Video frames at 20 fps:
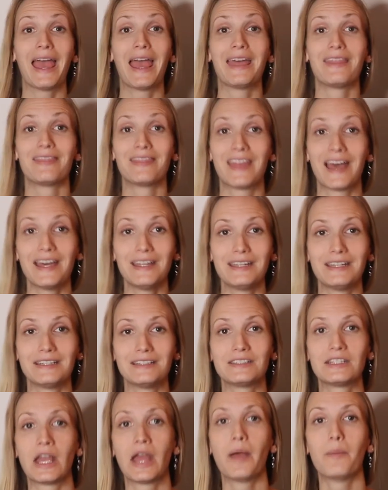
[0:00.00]
And that
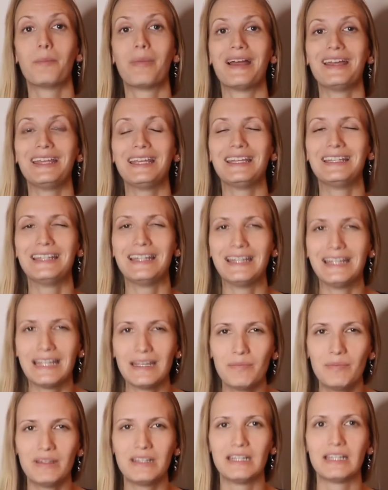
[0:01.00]
is by
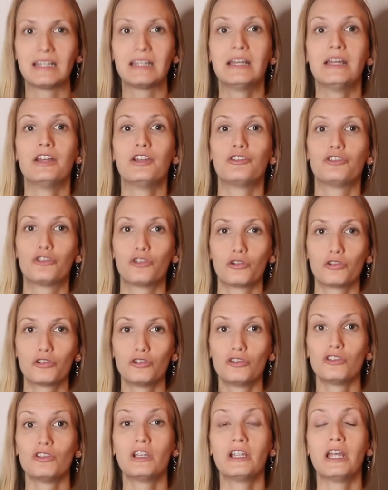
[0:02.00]
inhibiting
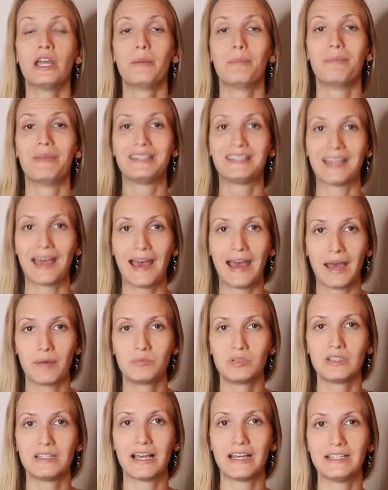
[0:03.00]
certain
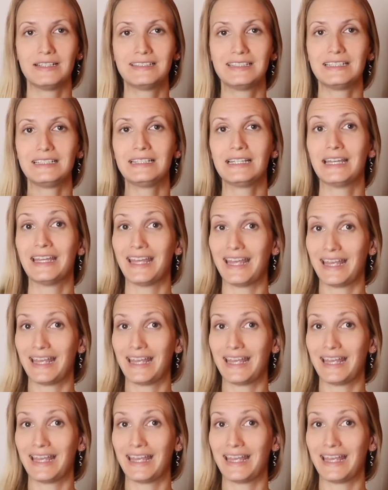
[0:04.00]
metabolizing